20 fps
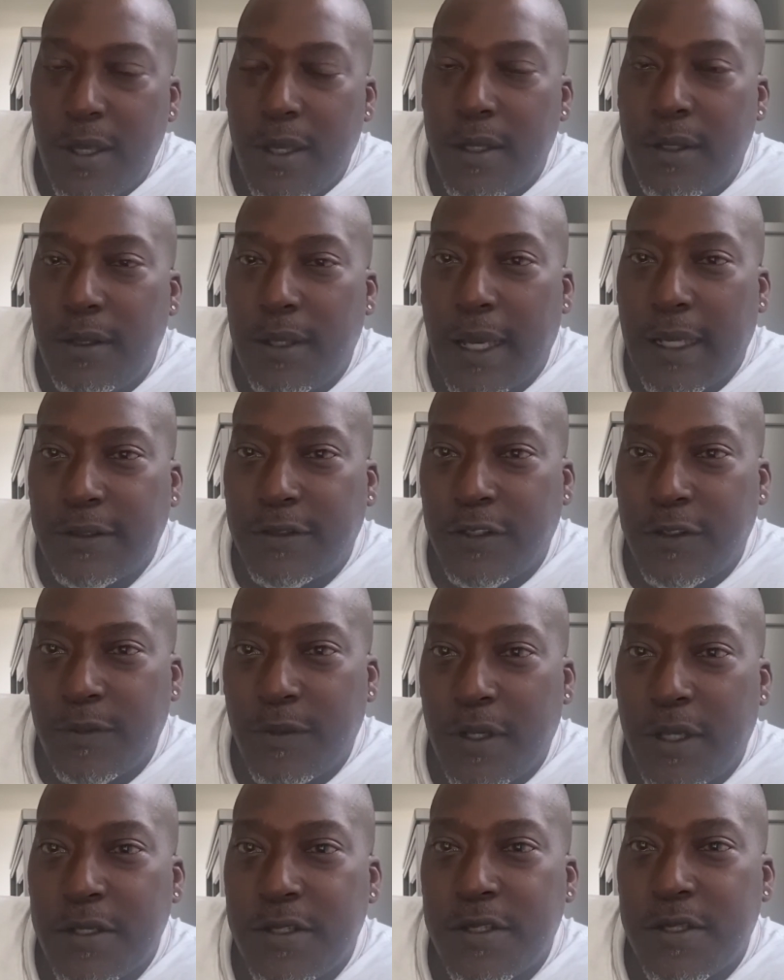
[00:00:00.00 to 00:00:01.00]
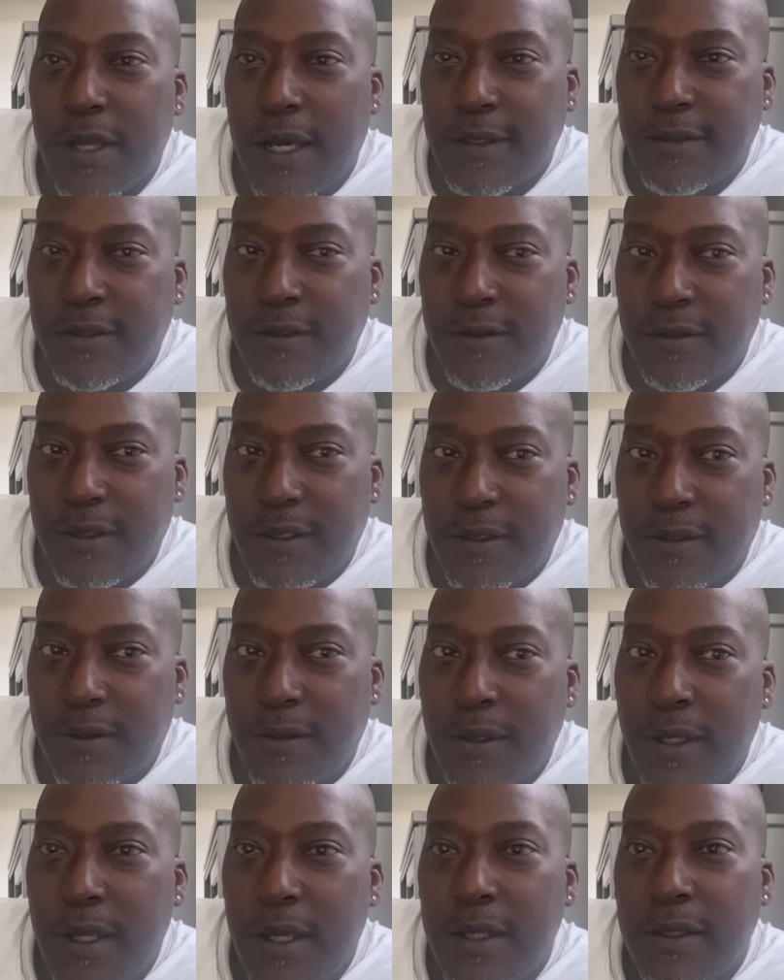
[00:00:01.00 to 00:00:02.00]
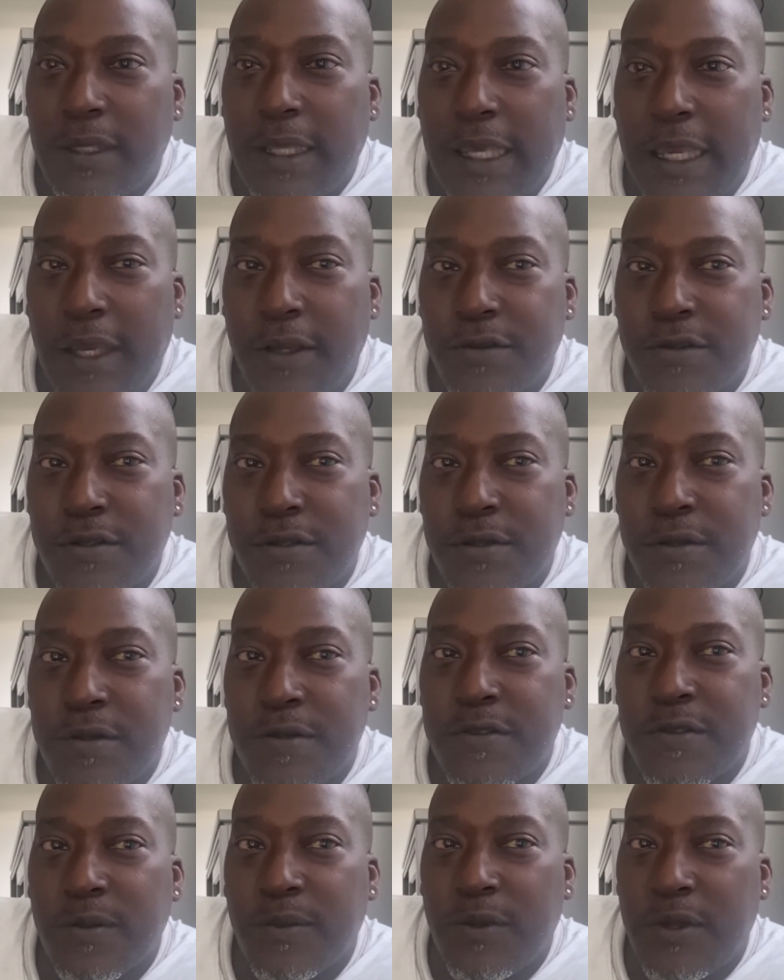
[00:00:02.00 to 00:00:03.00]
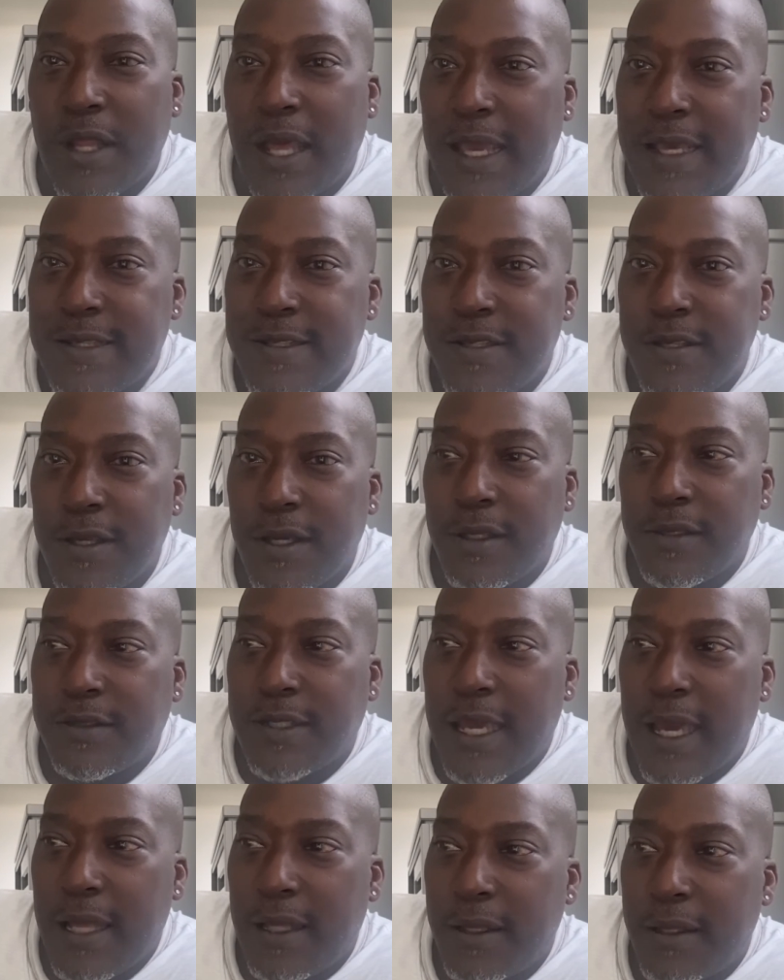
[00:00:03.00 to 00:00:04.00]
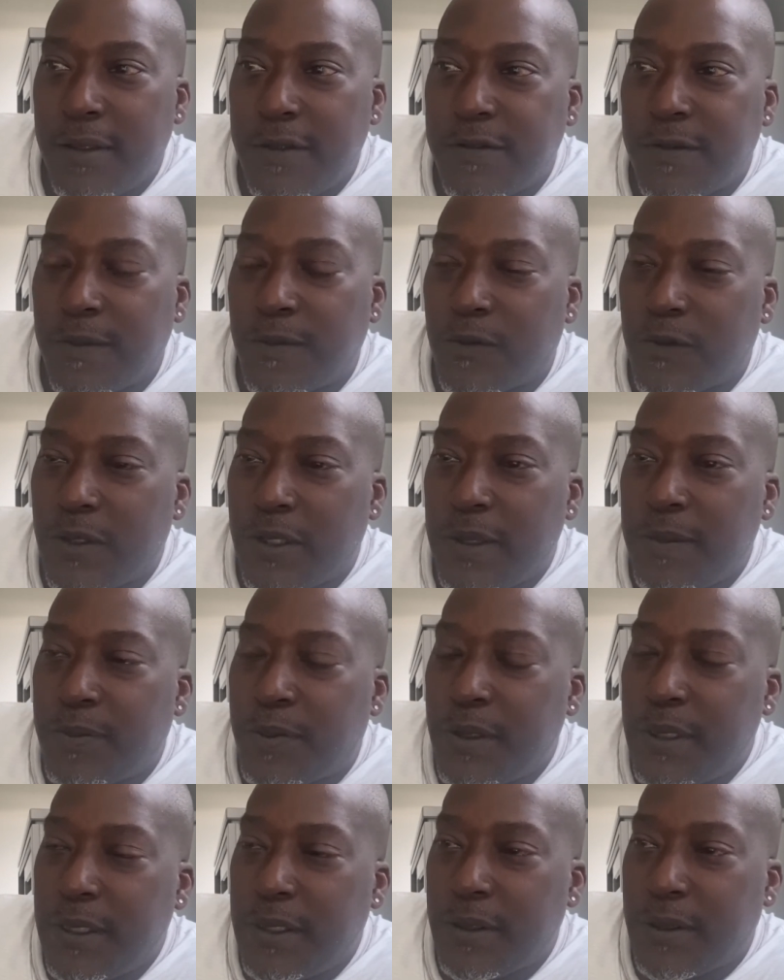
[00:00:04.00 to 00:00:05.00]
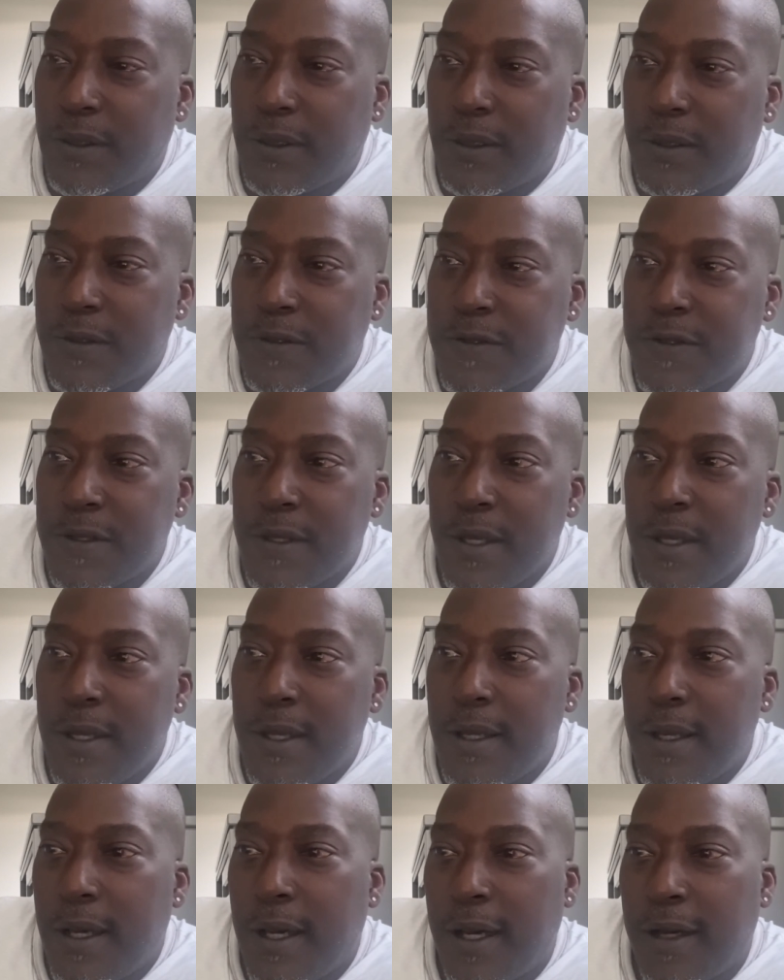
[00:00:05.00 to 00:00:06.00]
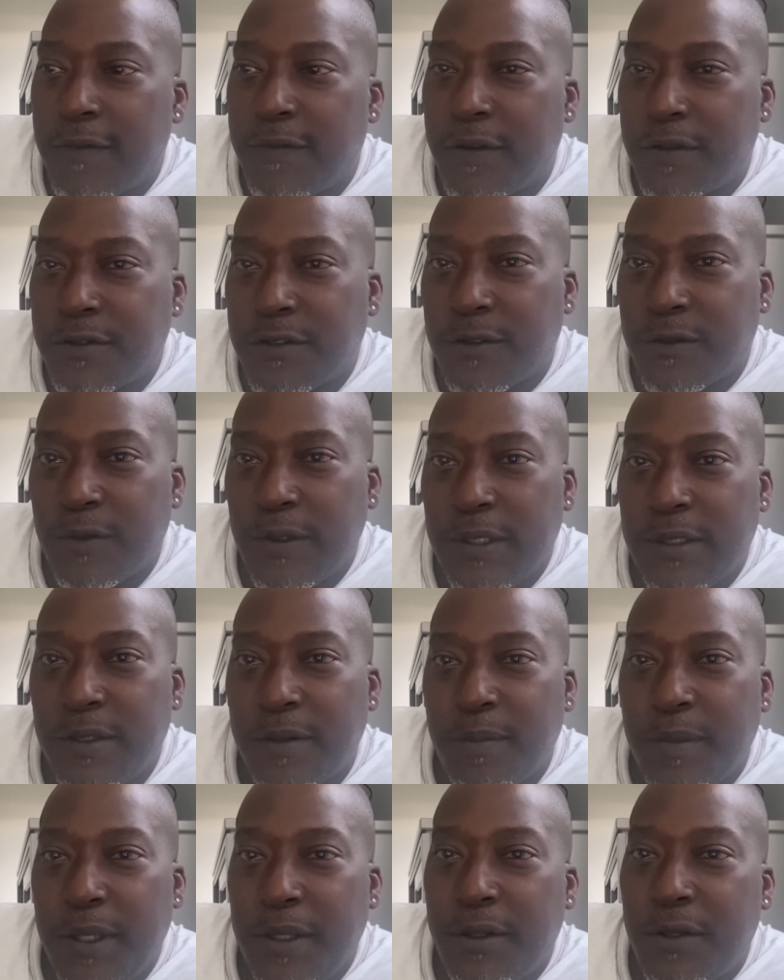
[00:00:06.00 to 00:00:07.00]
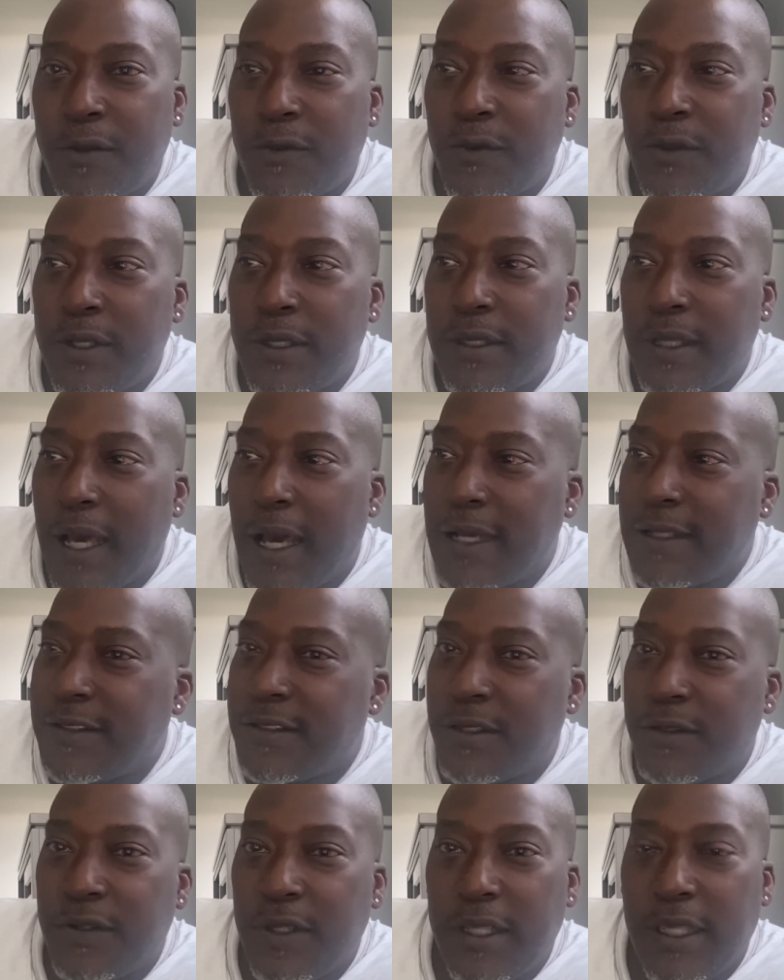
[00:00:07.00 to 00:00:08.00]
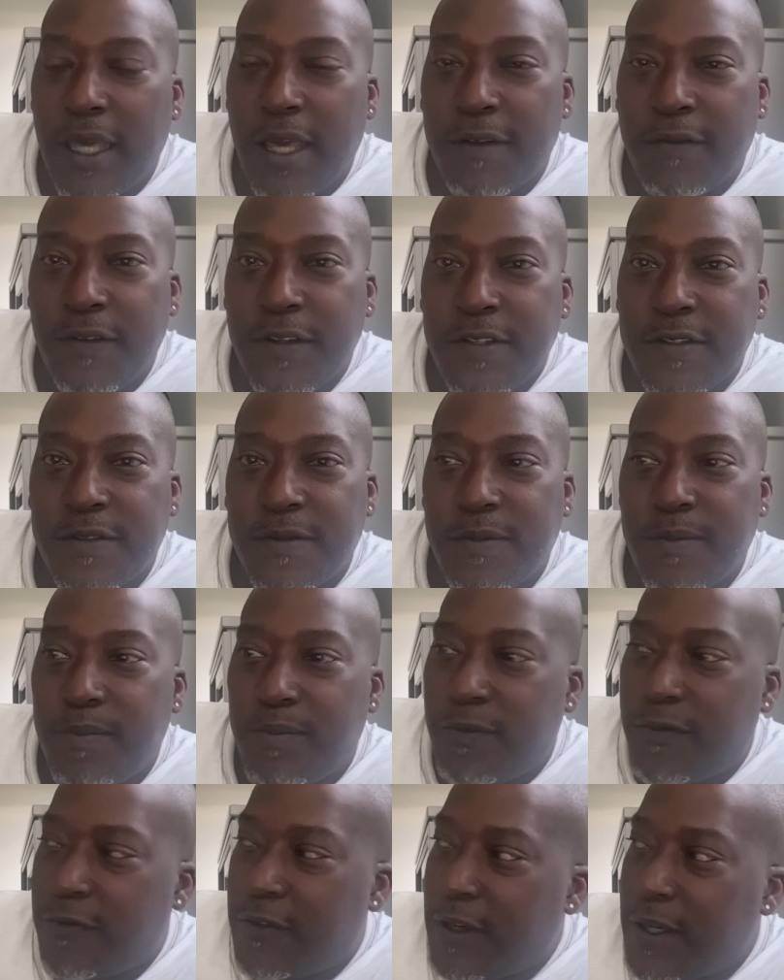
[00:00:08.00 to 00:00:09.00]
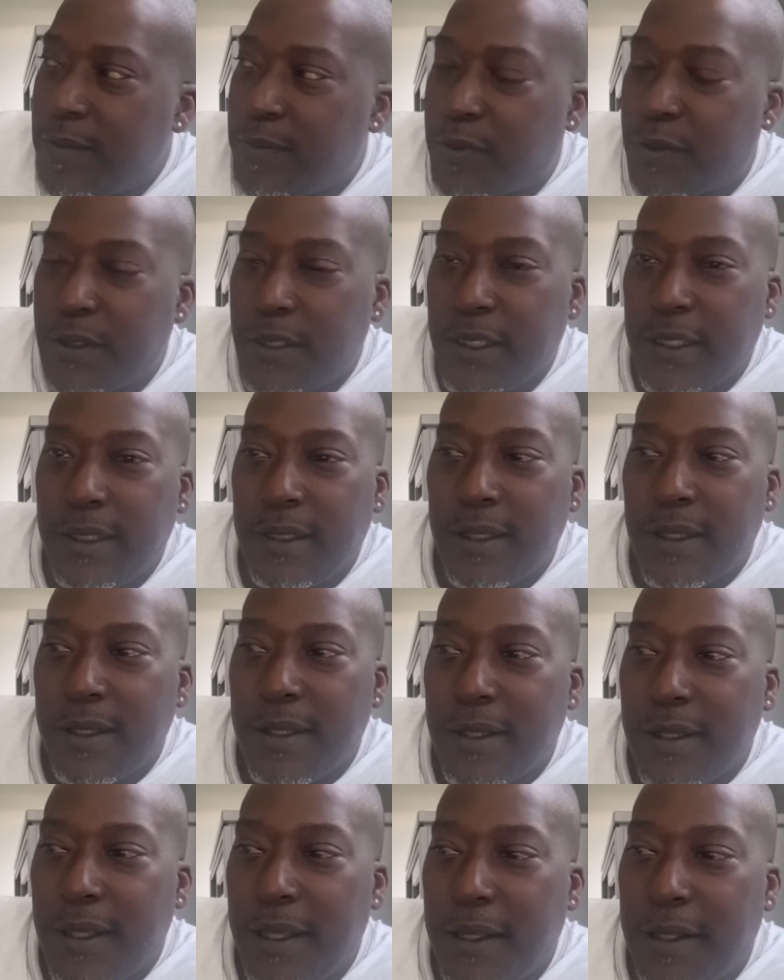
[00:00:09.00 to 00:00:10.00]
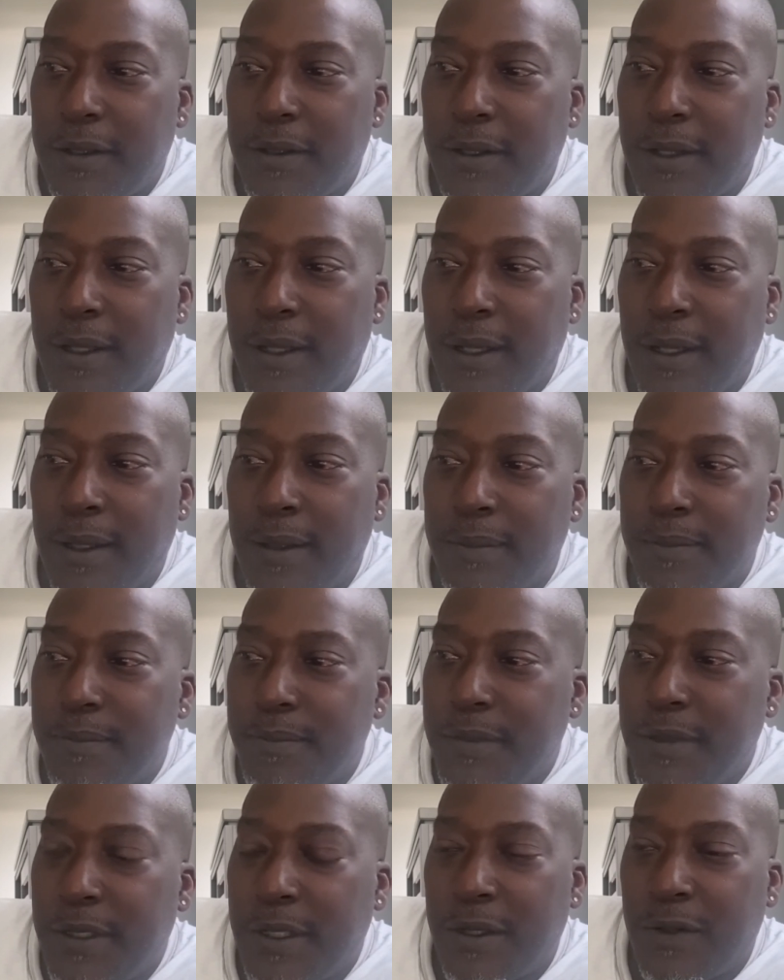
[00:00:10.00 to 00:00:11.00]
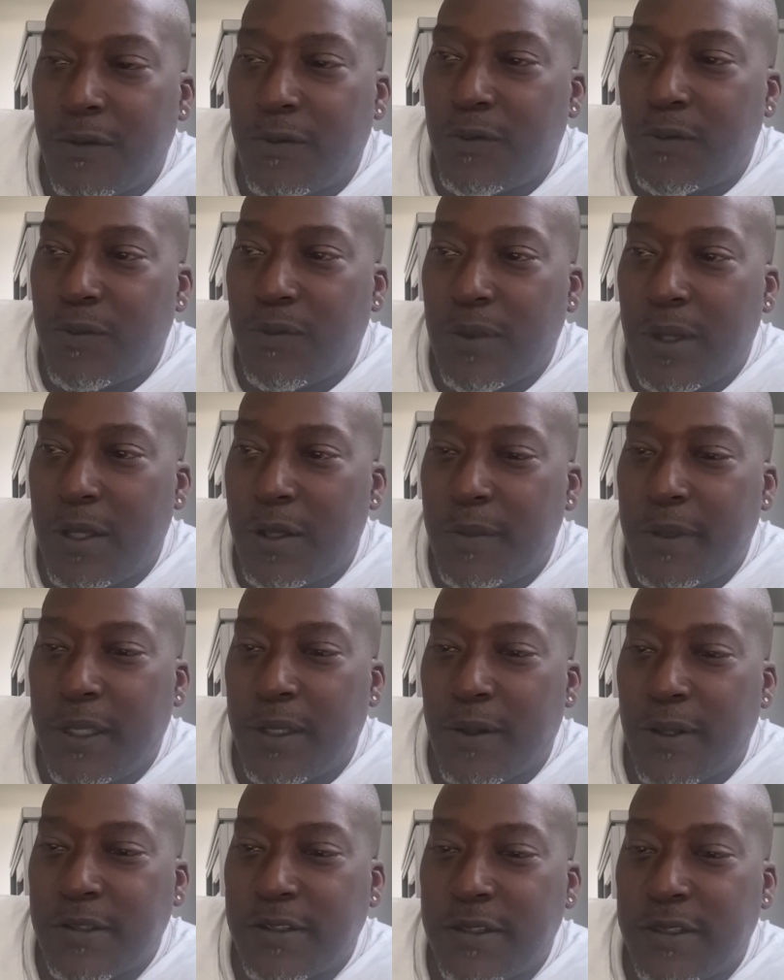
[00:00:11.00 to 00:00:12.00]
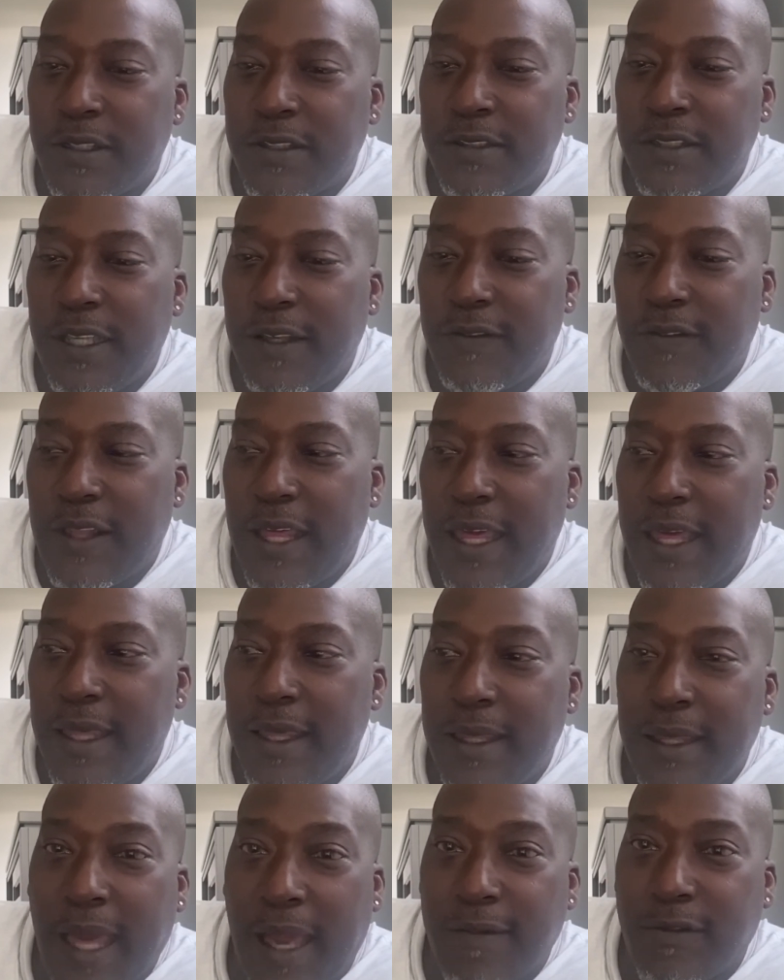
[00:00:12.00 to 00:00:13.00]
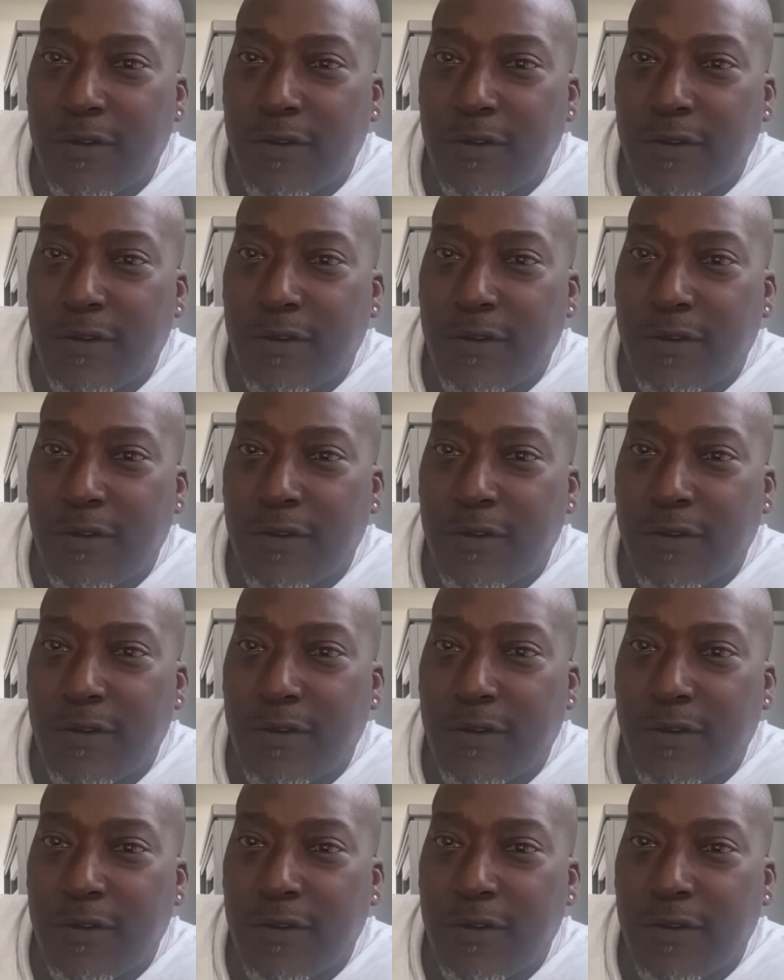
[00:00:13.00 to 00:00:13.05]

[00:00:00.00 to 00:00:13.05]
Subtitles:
Not too much, not too little. They introduced some nice young talent, some really pretty girls for Tariq to mingle with. I still think Effie's very pretty. And, it'll be interesting to see if they have a